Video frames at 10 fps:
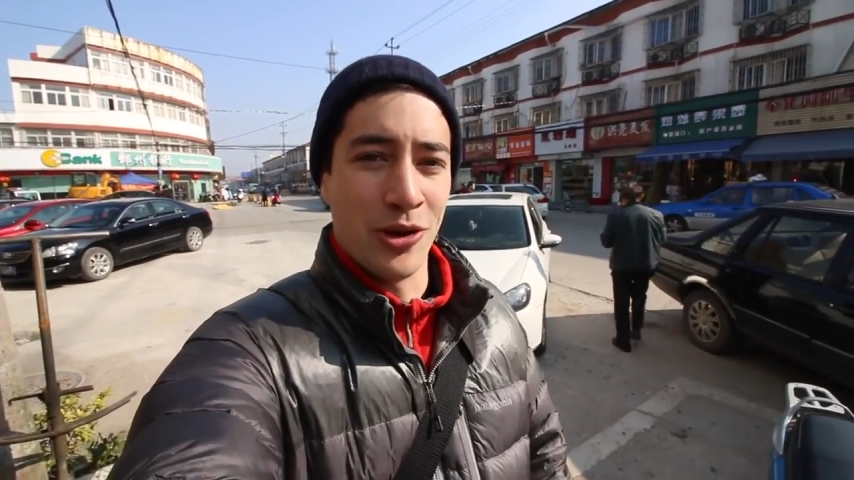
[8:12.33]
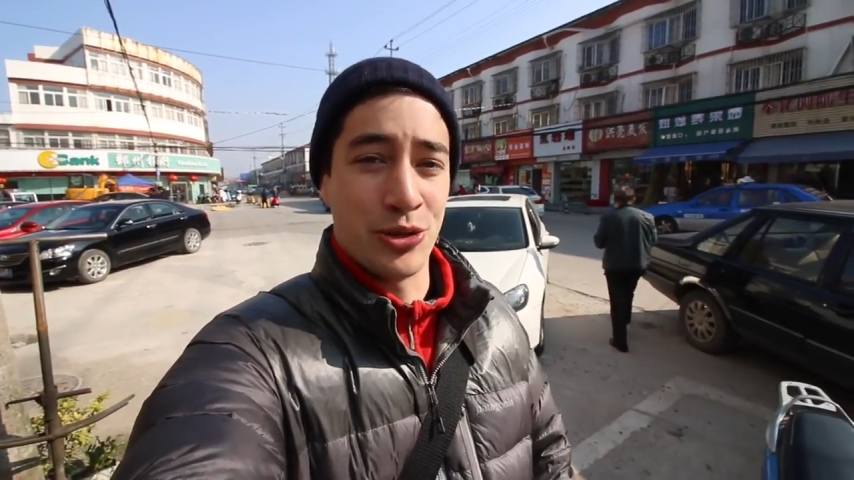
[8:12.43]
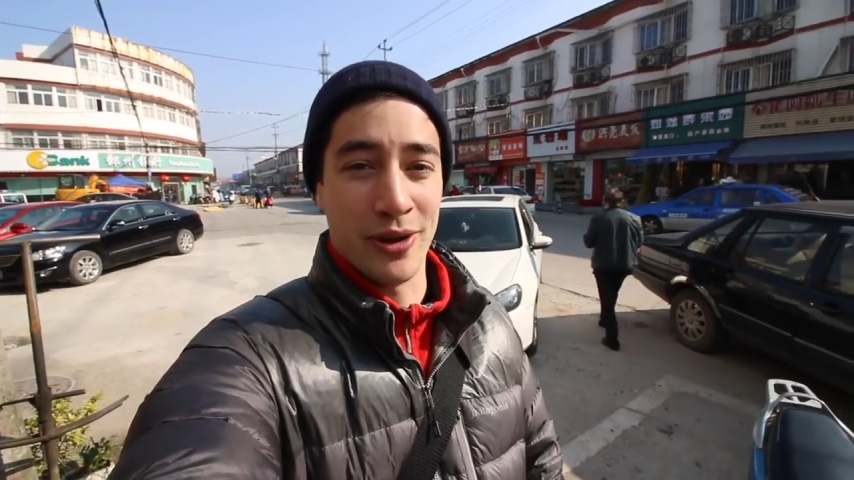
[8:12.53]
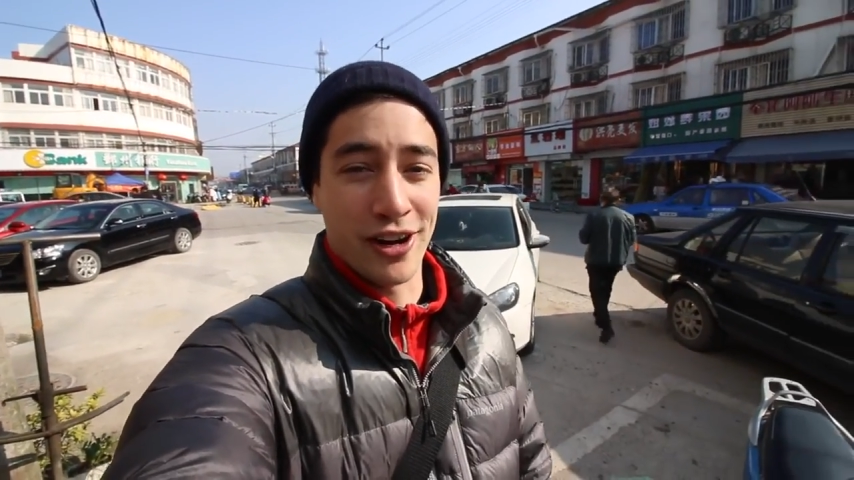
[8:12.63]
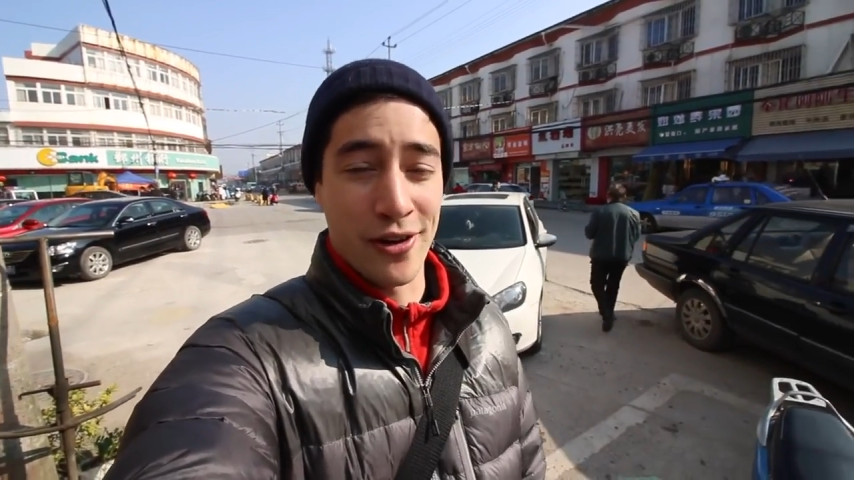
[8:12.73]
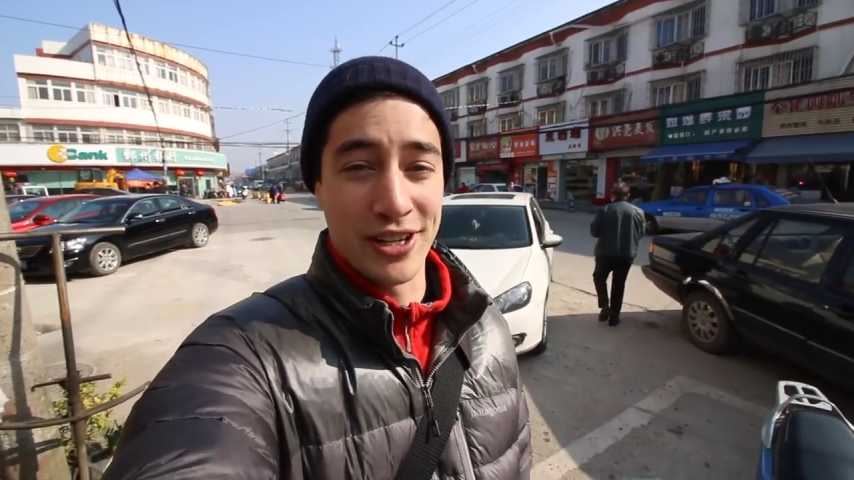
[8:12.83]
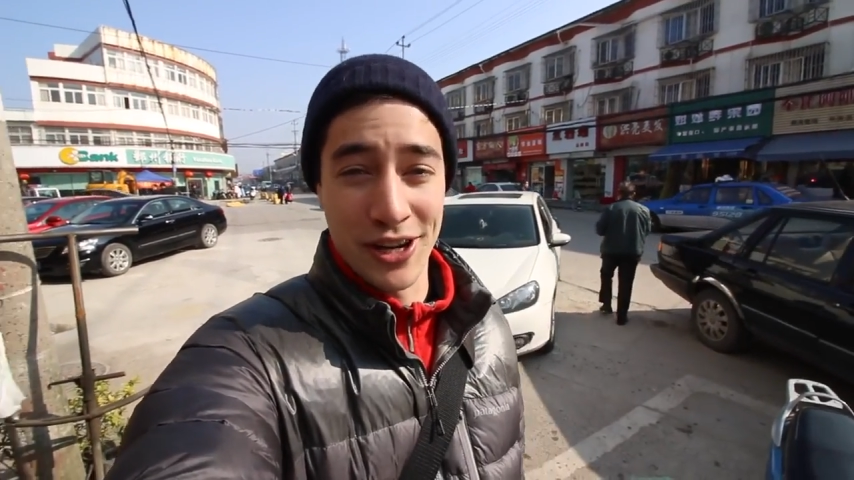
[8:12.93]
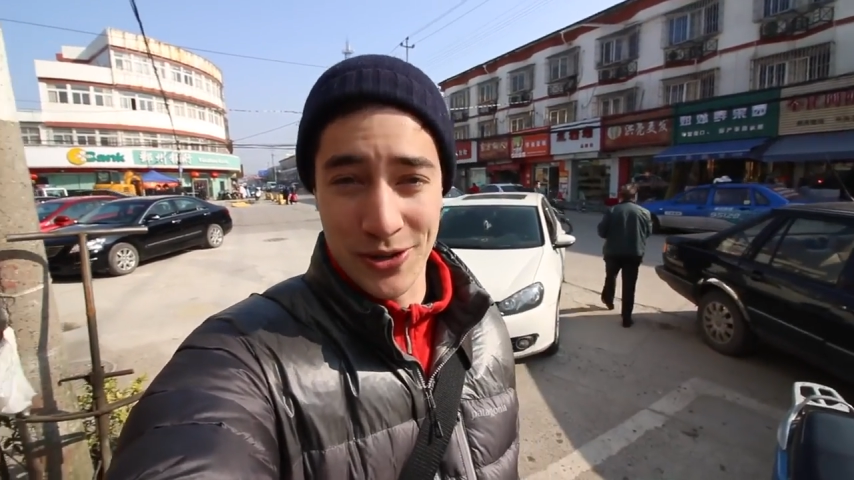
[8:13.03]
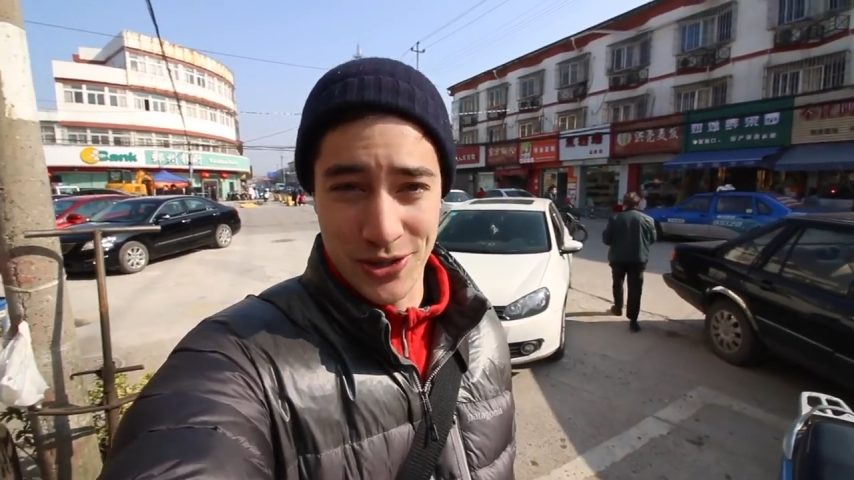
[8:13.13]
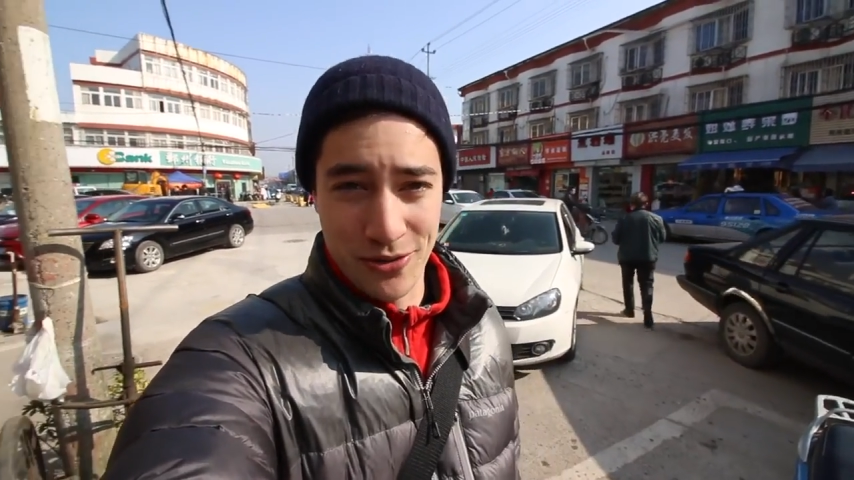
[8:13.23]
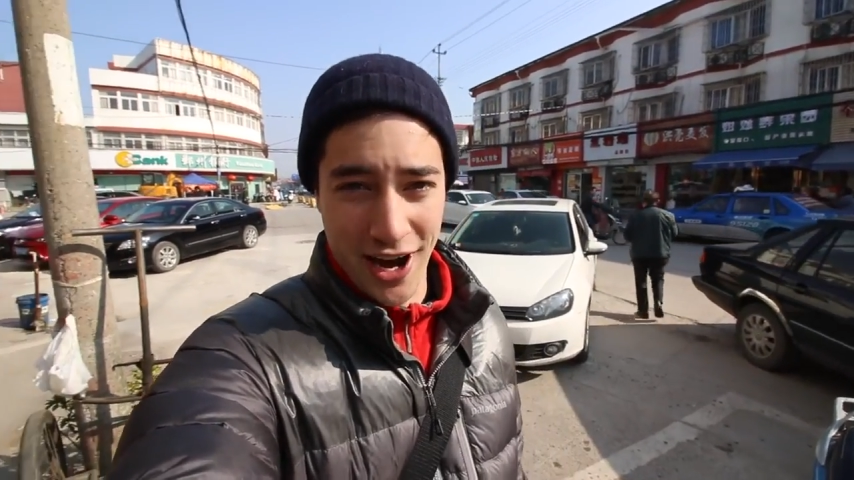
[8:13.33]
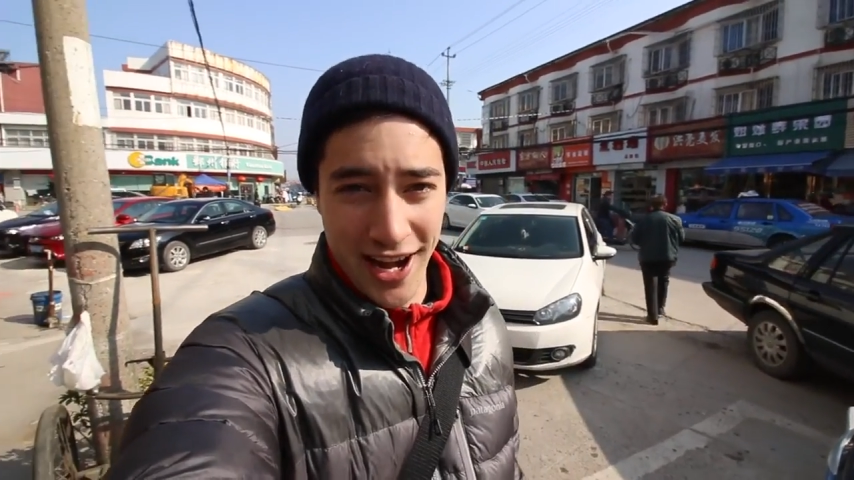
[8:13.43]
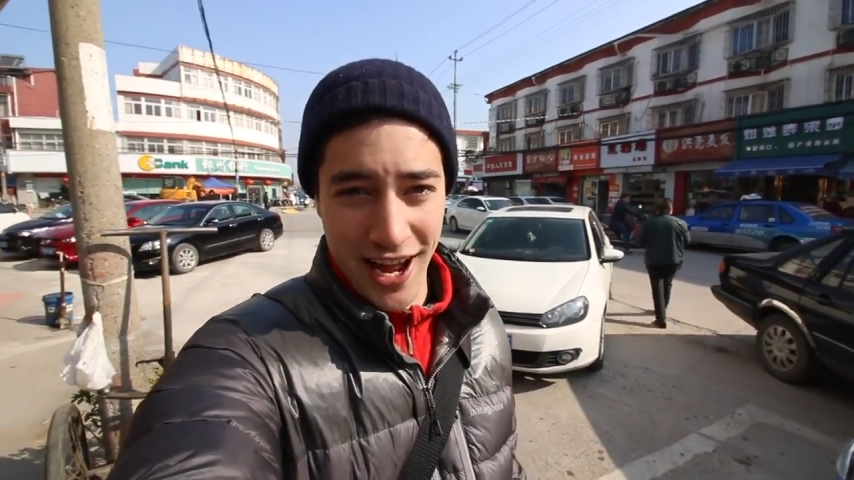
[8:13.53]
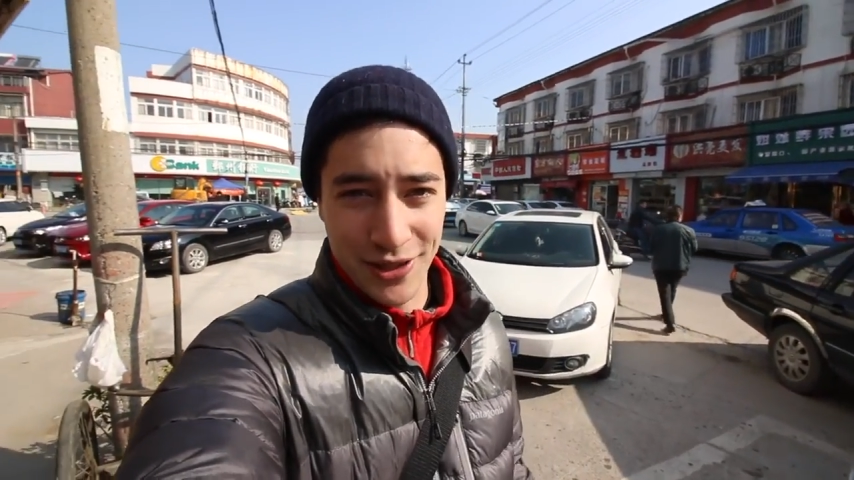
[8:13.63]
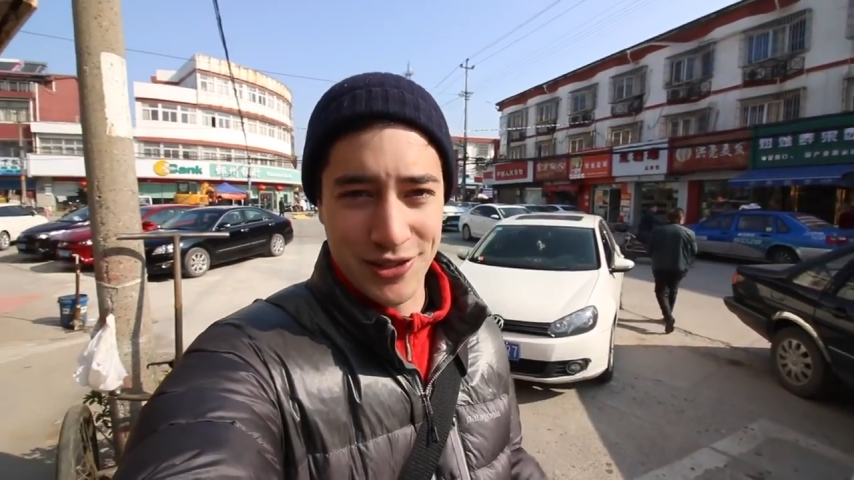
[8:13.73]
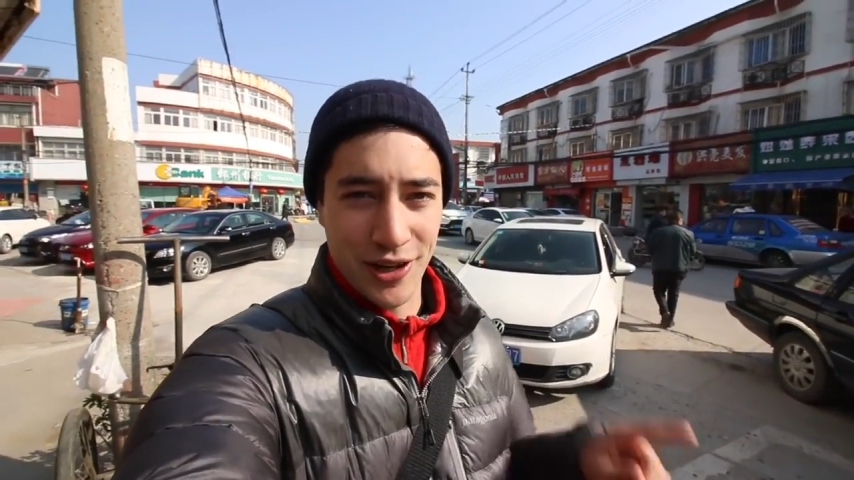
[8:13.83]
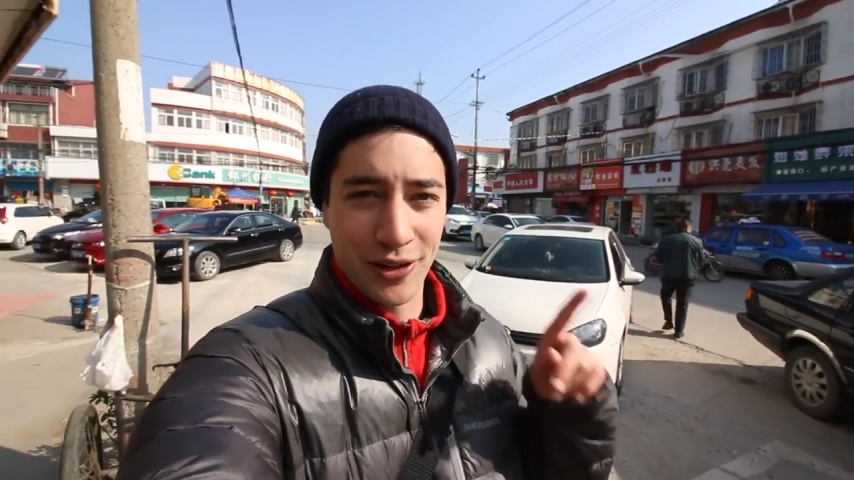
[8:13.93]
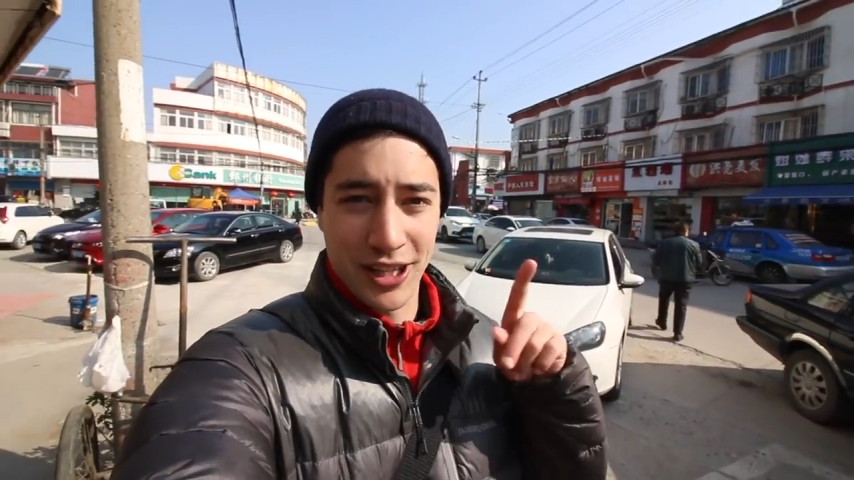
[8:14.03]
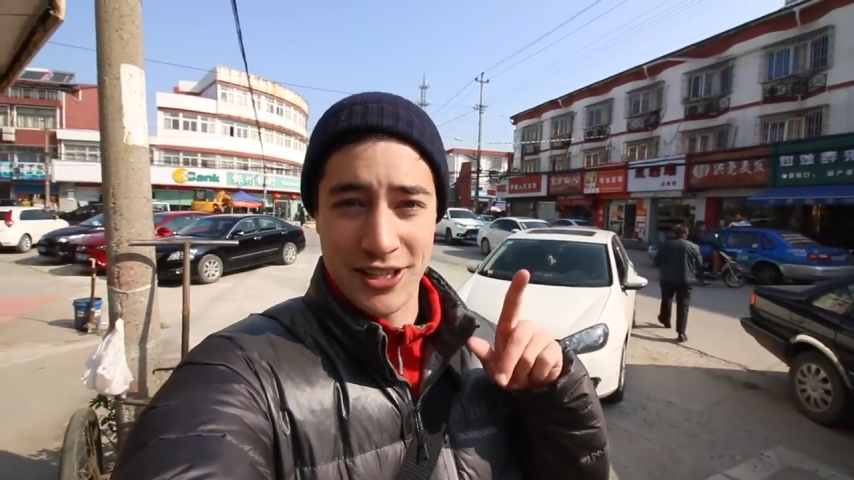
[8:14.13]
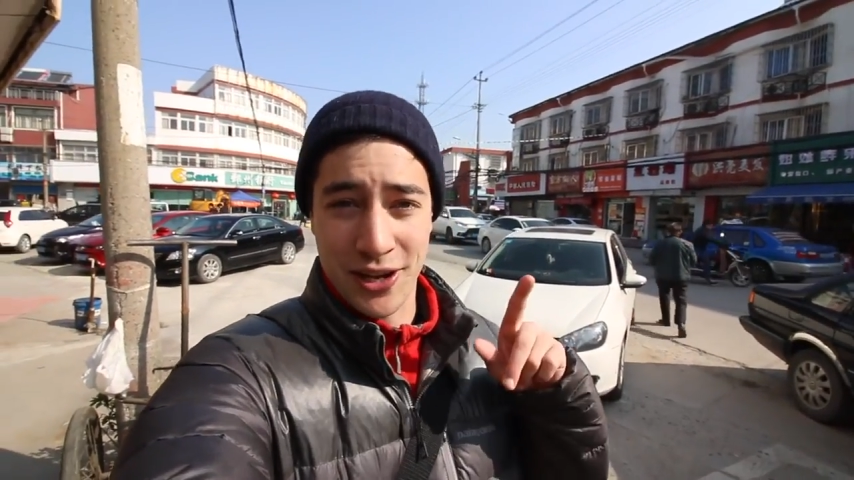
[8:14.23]
which we're going to go to right now,
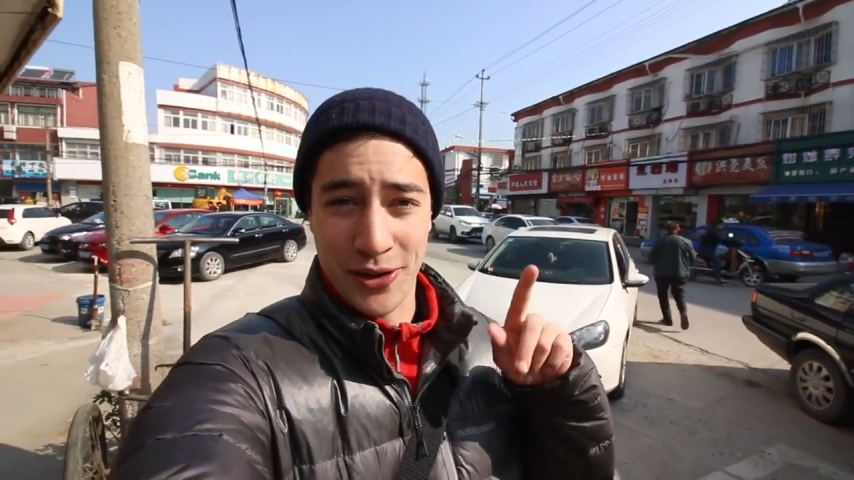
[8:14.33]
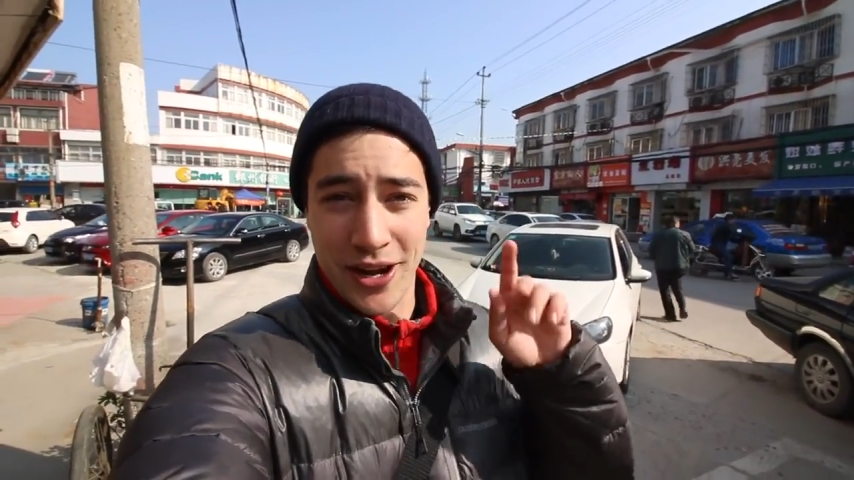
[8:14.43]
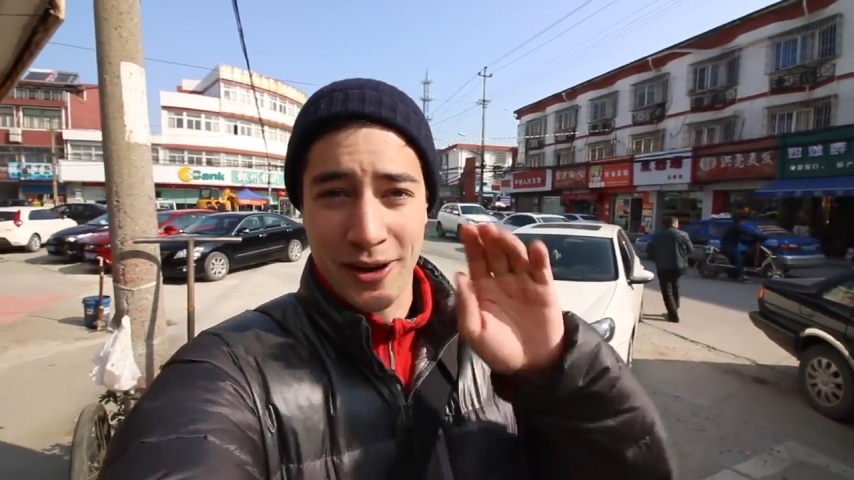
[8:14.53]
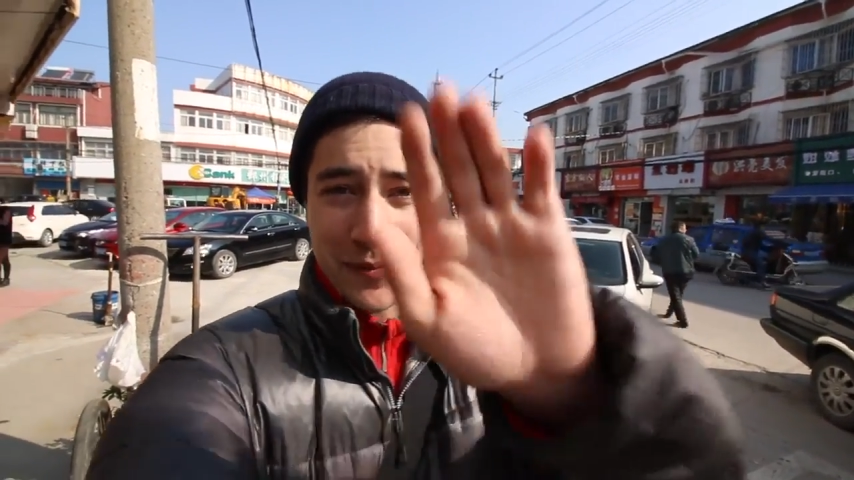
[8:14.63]
so let's go there.